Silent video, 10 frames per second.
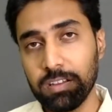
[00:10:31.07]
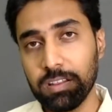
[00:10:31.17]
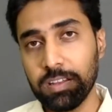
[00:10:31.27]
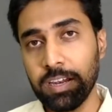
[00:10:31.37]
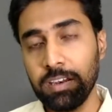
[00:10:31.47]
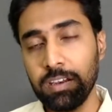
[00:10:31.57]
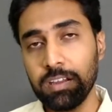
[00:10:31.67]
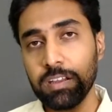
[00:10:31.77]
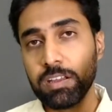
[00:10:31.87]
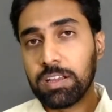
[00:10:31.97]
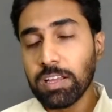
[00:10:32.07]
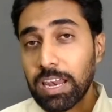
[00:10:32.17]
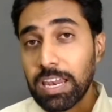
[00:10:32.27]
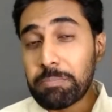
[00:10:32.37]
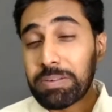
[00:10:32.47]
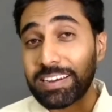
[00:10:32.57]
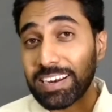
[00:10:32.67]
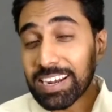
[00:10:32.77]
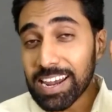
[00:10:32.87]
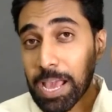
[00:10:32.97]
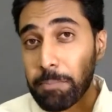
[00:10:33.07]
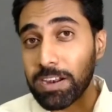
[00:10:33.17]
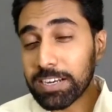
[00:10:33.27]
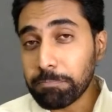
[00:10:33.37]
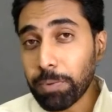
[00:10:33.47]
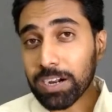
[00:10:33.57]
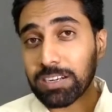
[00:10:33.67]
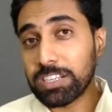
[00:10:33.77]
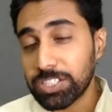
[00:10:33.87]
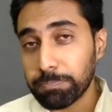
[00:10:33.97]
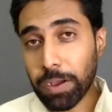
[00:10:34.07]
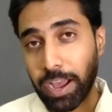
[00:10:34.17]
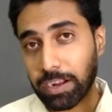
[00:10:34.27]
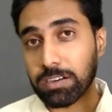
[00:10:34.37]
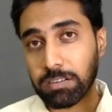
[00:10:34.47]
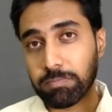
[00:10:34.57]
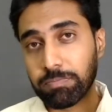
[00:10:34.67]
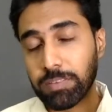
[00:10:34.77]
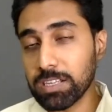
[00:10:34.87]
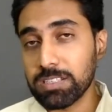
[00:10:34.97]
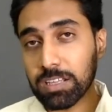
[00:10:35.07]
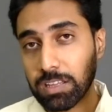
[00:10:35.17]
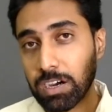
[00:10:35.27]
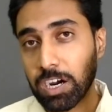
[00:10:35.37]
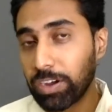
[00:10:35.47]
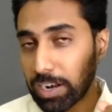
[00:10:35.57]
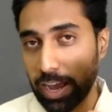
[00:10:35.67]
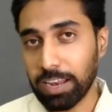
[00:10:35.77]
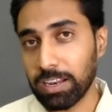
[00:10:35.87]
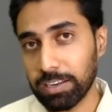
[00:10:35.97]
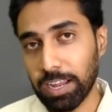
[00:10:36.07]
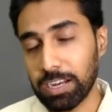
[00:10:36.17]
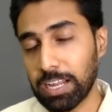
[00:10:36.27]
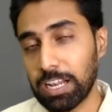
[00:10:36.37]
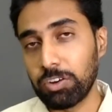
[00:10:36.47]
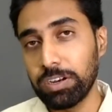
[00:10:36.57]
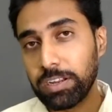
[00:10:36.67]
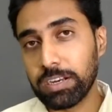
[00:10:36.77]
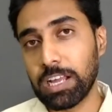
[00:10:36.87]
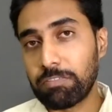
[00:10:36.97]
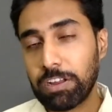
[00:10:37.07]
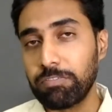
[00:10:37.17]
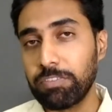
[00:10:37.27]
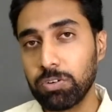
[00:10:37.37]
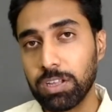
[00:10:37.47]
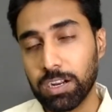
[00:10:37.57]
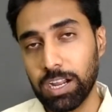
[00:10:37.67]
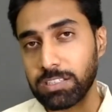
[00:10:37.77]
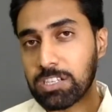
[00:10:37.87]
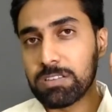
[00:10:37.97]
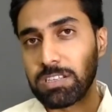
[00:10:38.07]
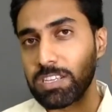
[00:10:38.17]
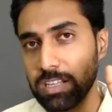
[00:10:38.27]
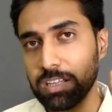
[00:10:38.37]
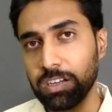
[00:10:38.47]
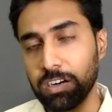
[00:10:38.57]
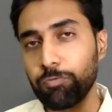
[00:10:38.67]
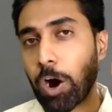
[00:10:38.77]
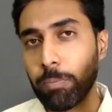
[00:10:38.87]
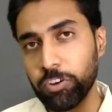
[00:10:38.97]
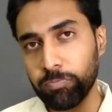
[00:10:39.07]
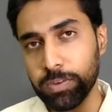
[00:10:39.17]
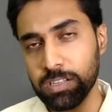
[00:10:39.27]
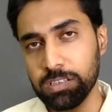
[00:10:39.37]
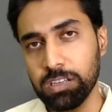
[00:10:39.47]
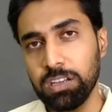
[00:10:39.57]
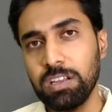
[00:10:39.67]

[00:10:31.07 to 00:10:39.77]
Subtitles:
Then limited liability partnership act. That is the third one. I'll tell you in detail when we do the classes. This is the third forms of business.